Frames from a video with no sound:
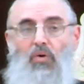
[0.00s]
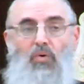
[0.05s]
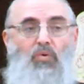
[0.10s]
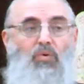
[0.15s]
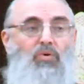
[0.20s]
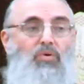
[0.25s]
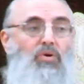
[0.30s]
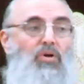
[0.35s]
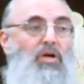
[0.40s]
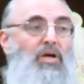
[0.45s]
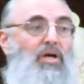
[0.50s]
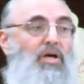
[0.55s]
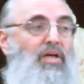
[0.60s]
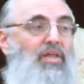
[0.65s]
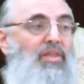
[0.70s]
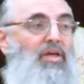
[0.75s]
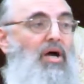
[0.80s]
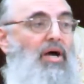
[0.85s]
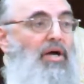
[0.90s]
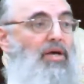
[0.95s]
Or
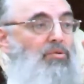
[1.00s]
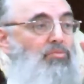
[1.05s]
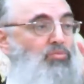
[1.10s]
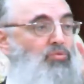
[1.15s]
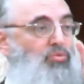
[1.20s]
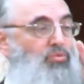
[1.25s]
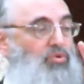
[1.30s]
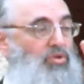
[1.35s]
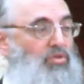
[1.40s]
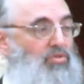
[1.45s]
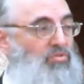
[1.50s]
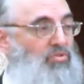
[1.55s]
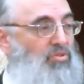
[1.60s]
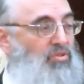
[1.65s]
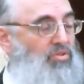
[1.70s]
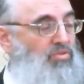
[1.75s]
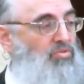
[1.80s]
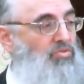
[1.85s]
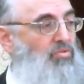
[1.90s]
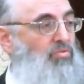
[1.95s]
I'm doing
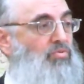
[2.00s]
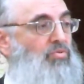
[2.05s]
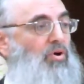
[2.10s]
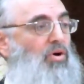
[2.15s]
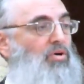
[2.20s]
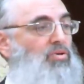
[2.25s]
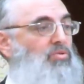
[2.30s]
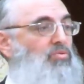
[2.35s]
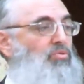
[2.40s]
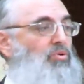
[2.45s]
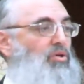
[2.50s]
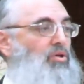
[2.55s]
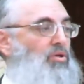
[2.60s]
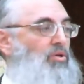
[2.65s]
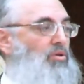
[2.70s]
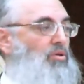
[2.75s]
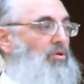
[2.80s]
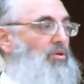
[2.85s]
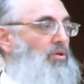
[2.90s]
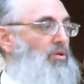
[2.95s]
this
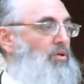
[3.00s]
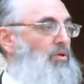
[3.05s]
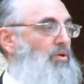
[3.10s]
wrongdoing.